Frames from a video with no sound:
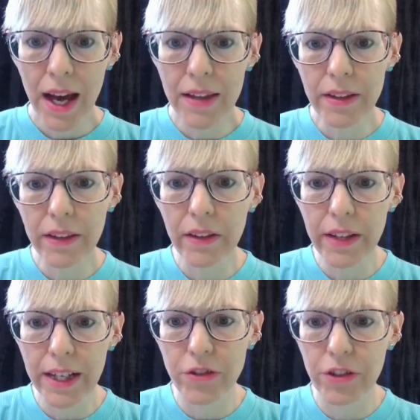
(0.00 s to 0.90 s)
and the
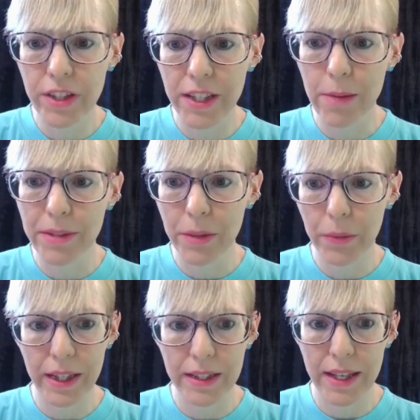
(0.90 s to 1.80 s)
little extra steps that
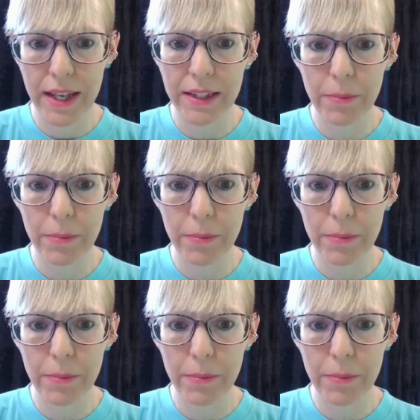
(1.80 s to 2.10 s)
we can take